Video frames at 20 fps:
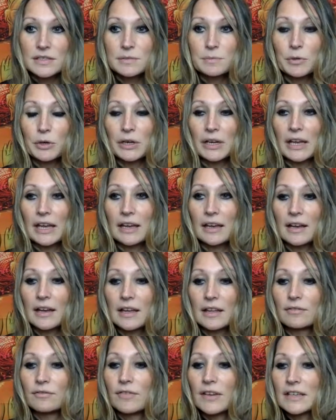morning
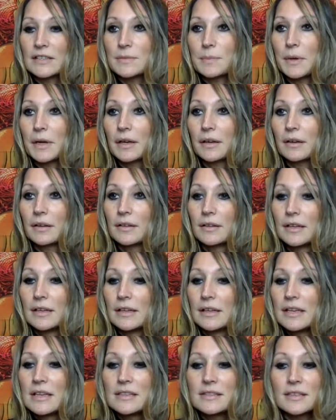on Facebook.
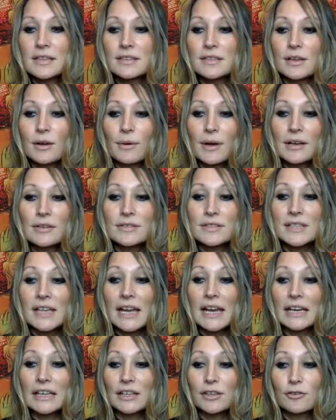It says go
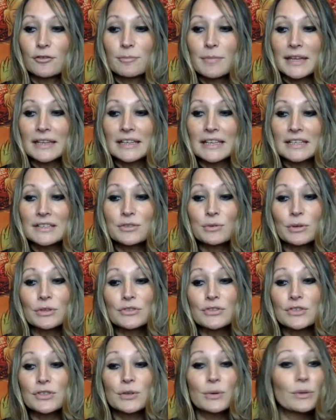outside. You have been indoors
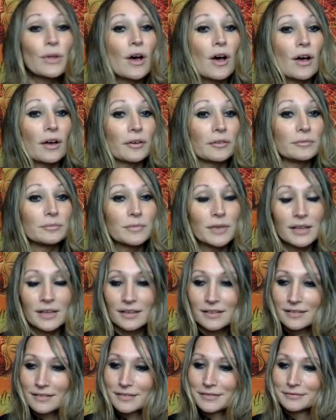too long.
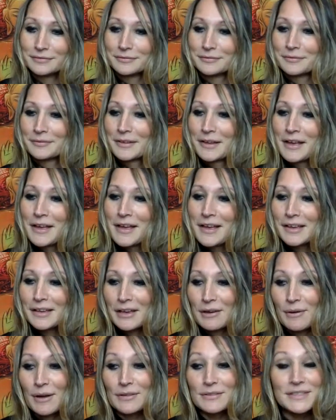Go
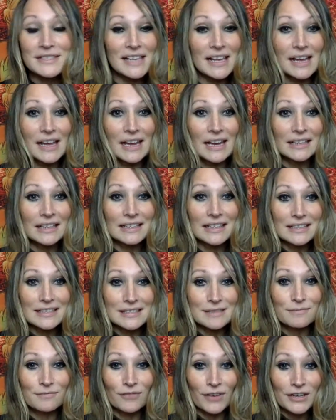outside and get
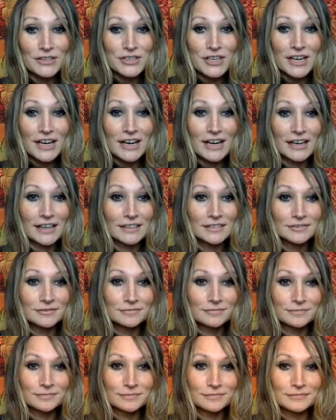some fresh air.
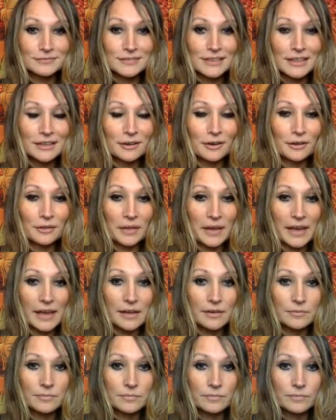
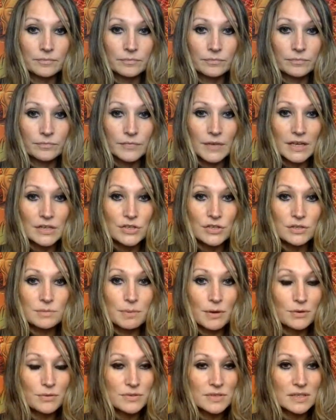Literally. I just
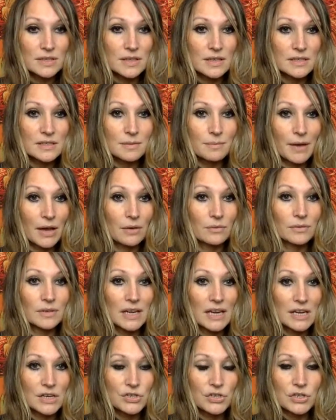posted this about
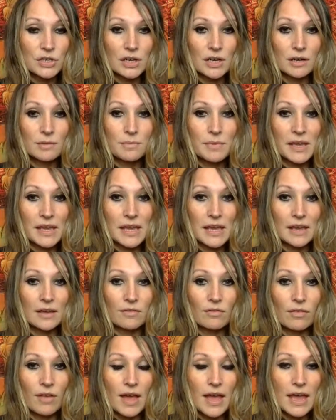nature being
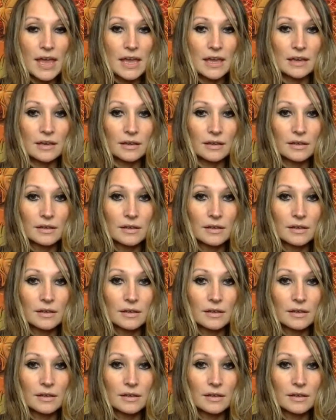like